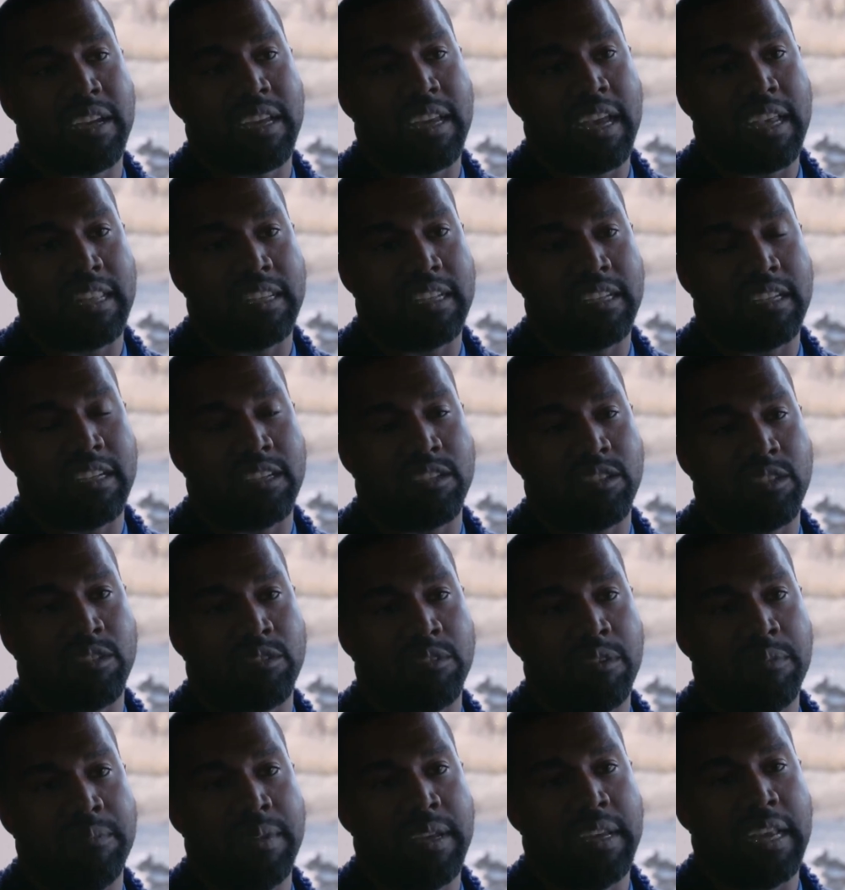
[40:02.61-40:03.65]
Drake had the
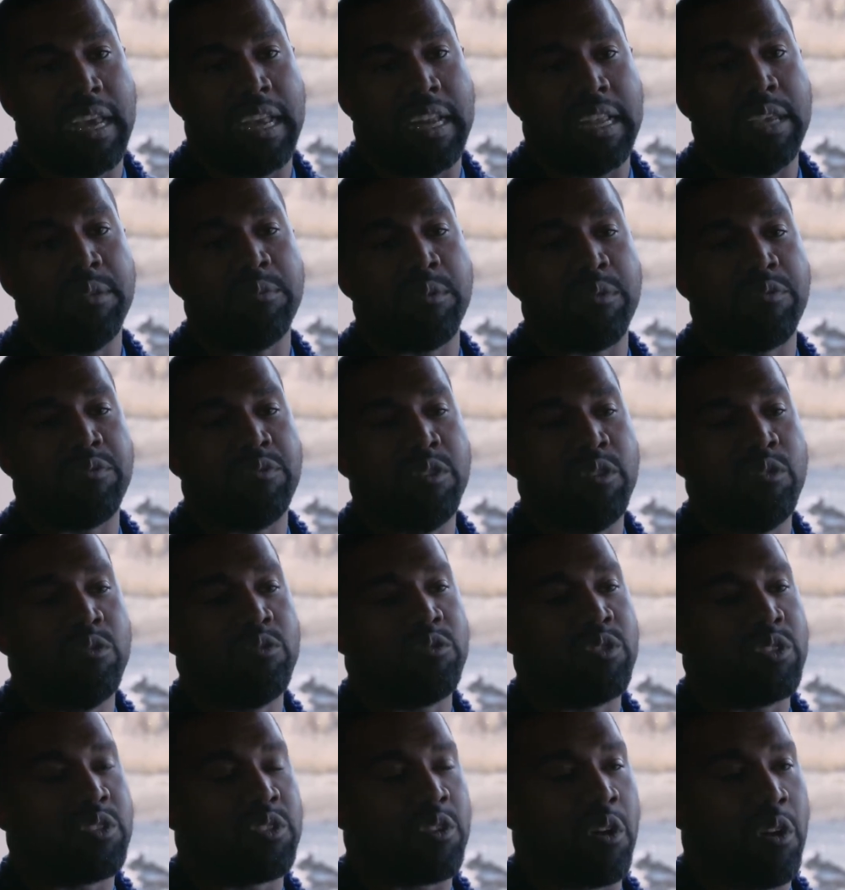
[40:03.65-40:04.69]
disagreement and he
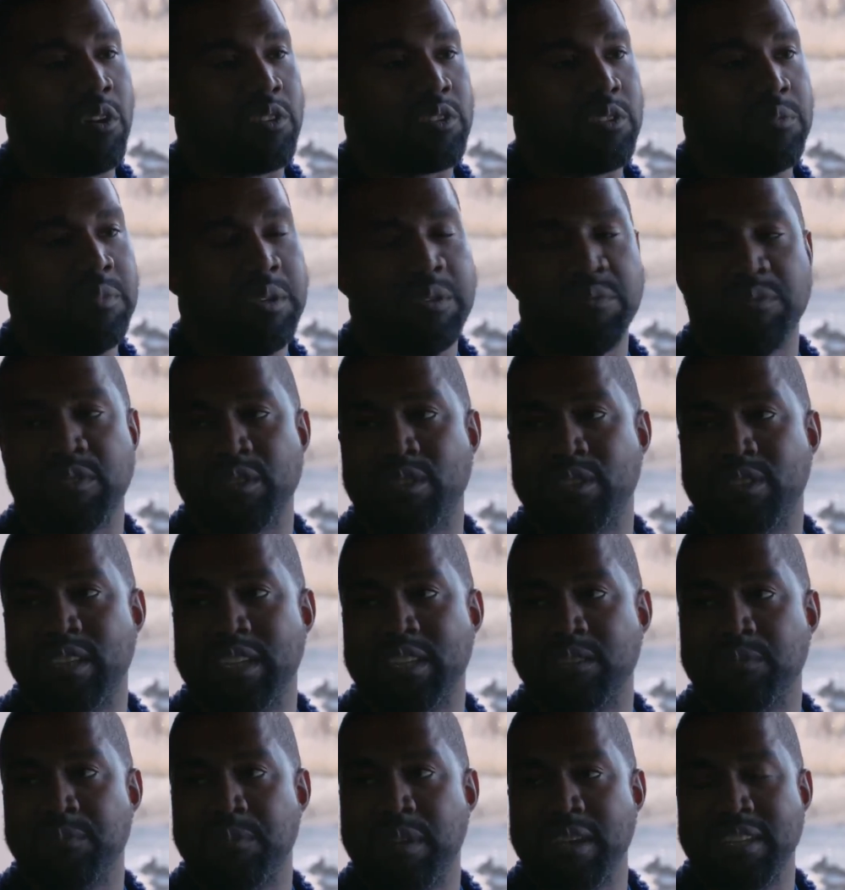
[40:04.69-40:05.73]
refused to talk to me for
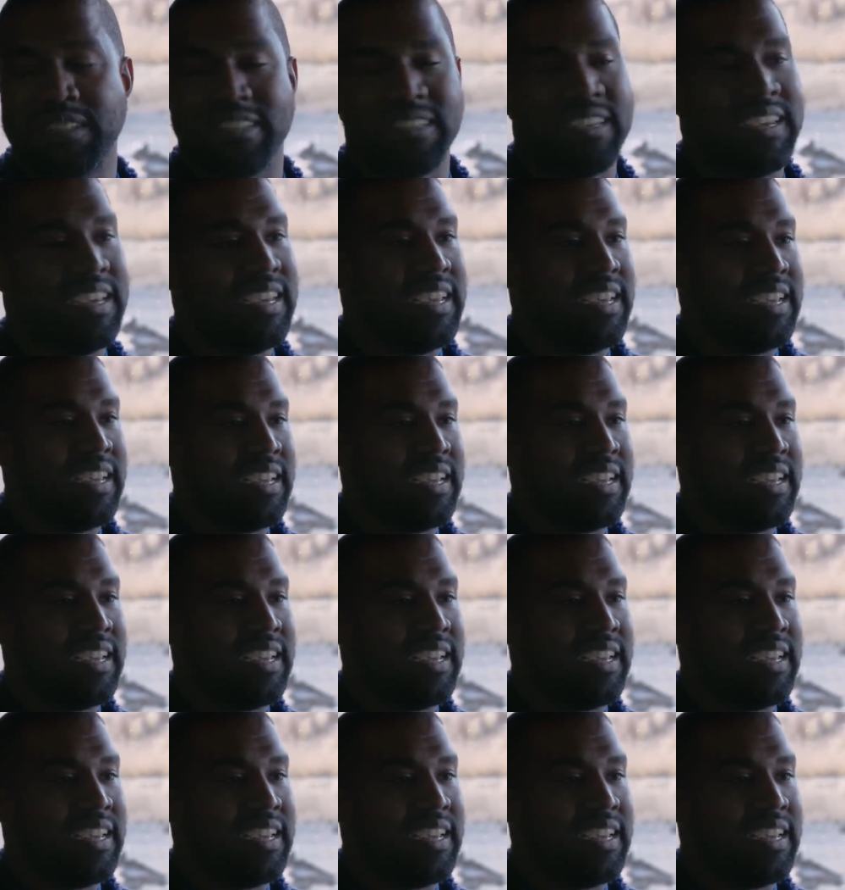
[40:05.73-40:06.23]
6 months,